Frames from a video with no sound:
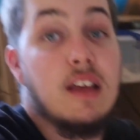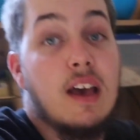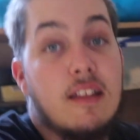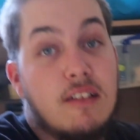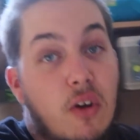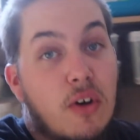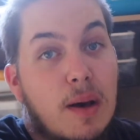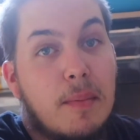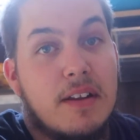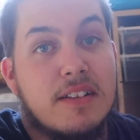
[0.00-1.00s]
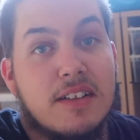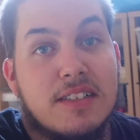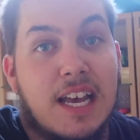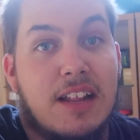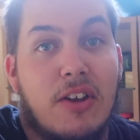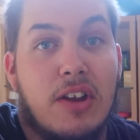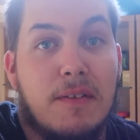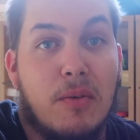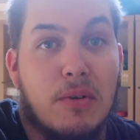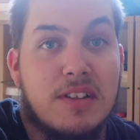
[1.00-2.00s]
yeah, there's a lot coming, so stay tuned
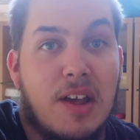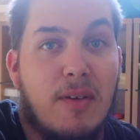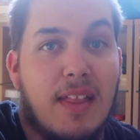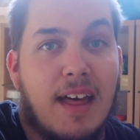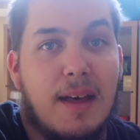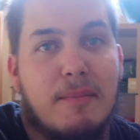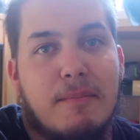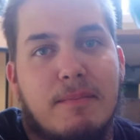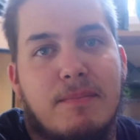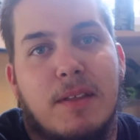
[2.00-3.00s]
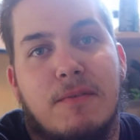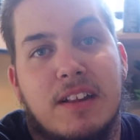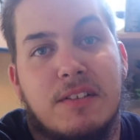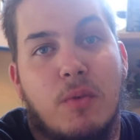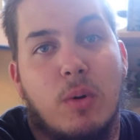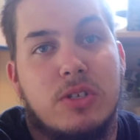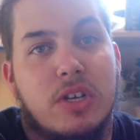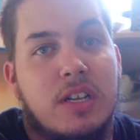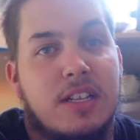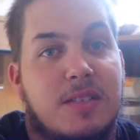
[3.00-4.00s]
if you want to see all of that. Thanks for
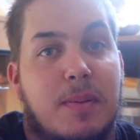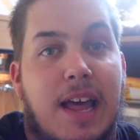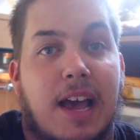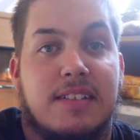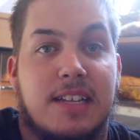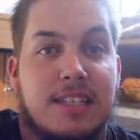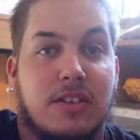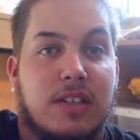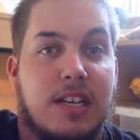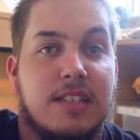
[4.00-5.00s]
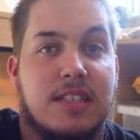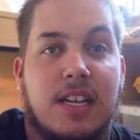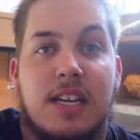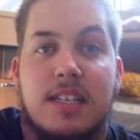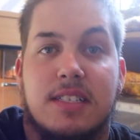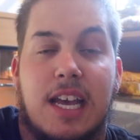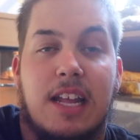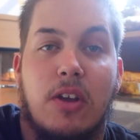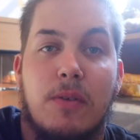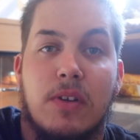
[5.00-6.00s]
watching. This has been ARC Exotics. Stay
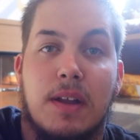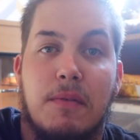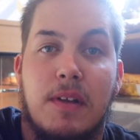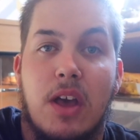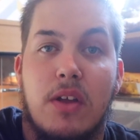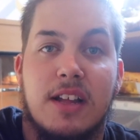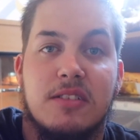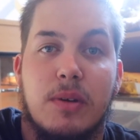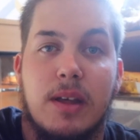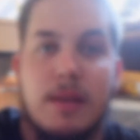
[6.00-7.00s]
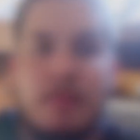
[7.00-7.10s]
tuned for another video next week.